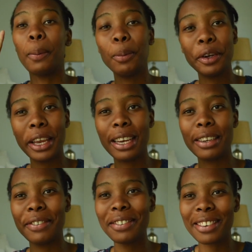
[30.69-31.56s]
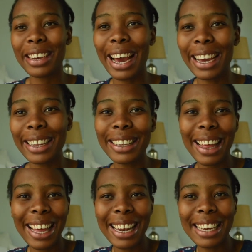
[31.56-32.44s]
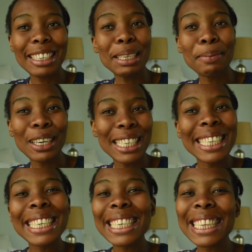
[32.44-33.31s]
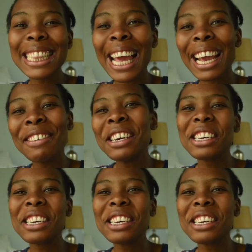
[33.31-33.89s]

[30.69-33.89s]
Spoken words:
protective style and I deep condition there,